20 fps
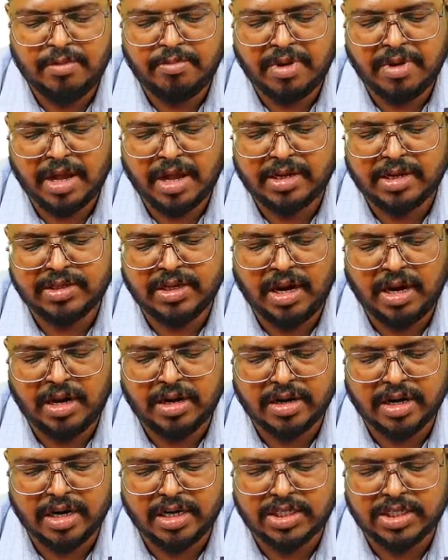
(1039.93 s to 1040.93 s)
marginal
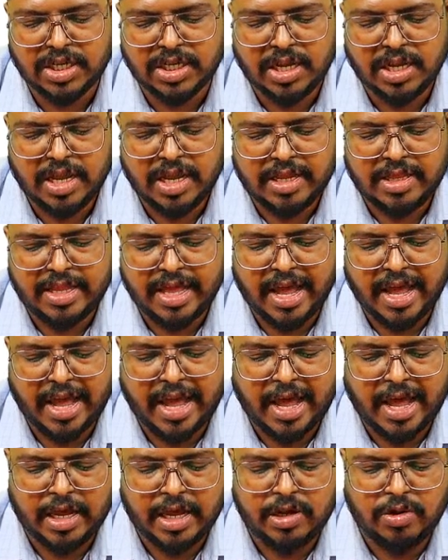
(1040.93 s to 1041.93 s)
ridge. The
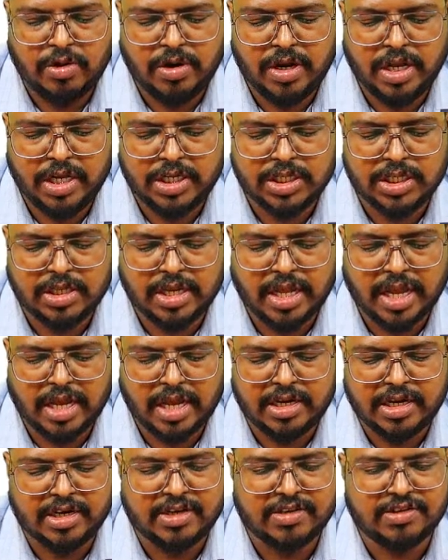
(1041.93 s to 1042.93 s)
angulation that
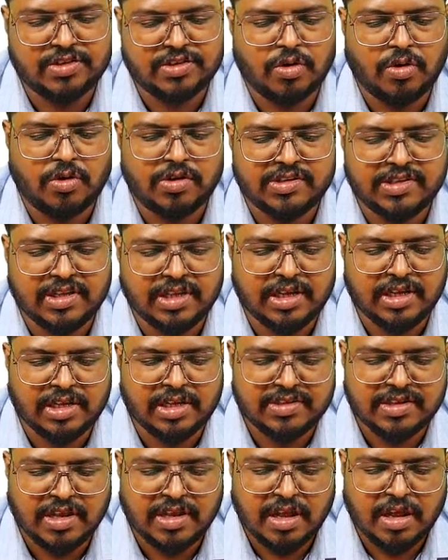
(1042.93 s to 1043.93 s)
it is causing
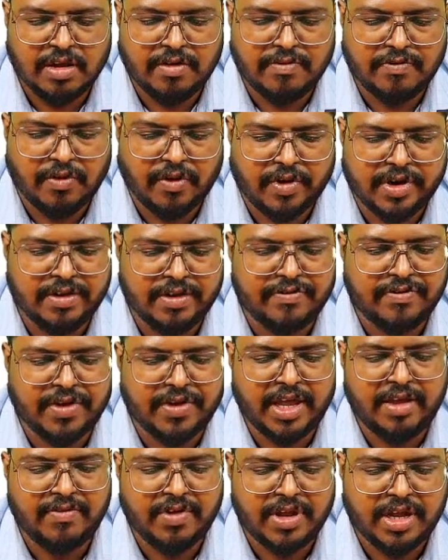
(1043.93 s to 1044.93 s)
is 45